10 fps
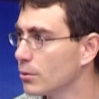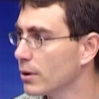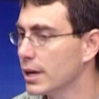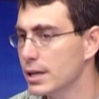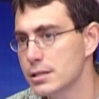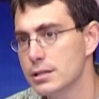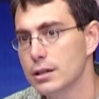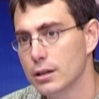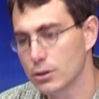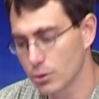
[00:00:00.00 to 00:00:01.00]
arrays
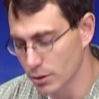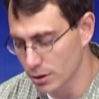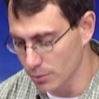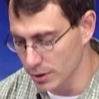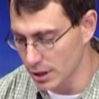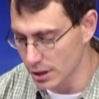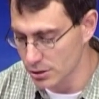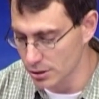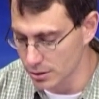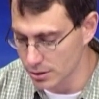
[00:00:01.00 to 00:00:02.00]
doing the
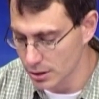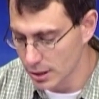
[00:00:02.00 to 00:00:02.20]
reduction.